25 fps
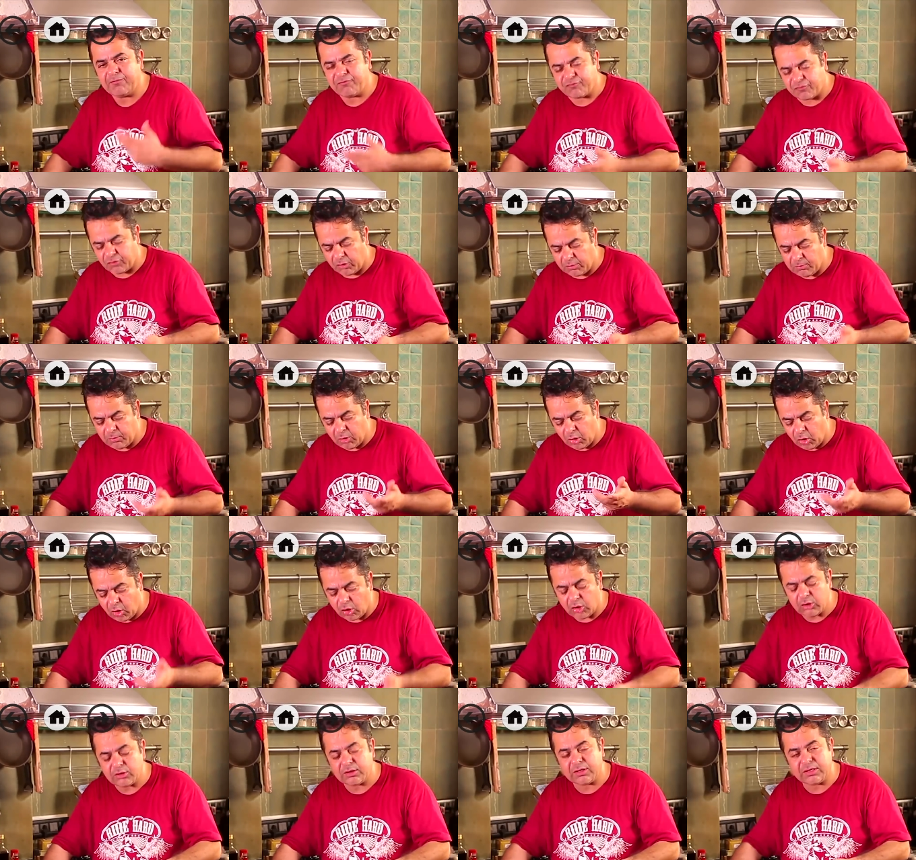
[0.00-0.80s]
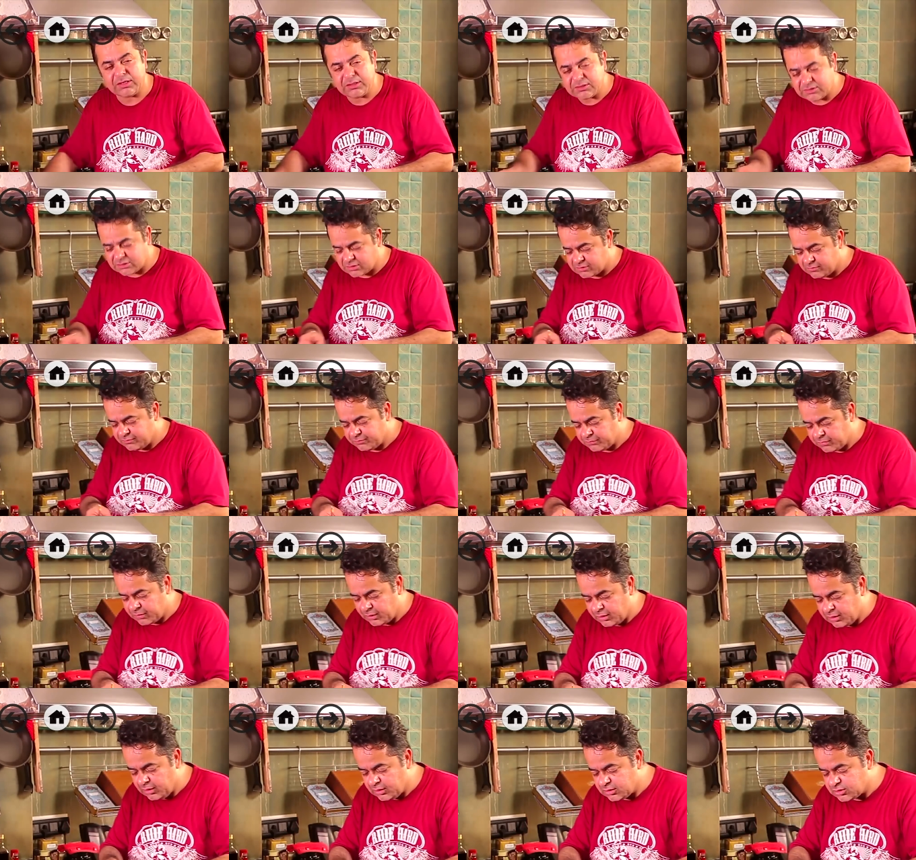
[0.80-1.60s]
from all these
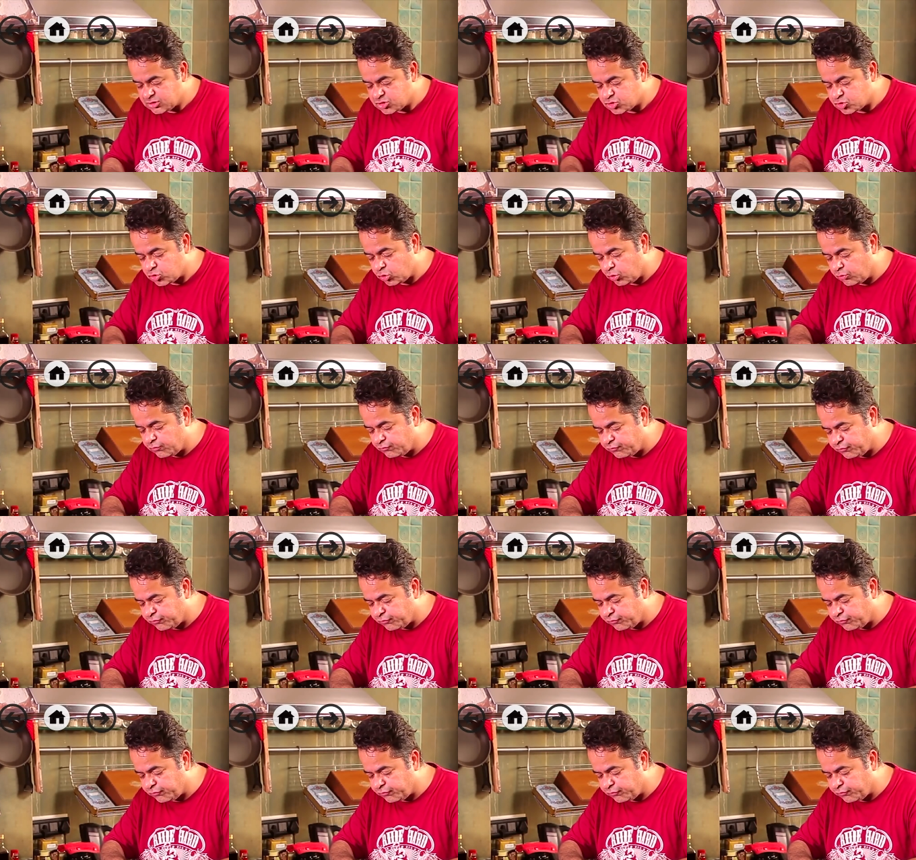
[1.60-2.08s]
stone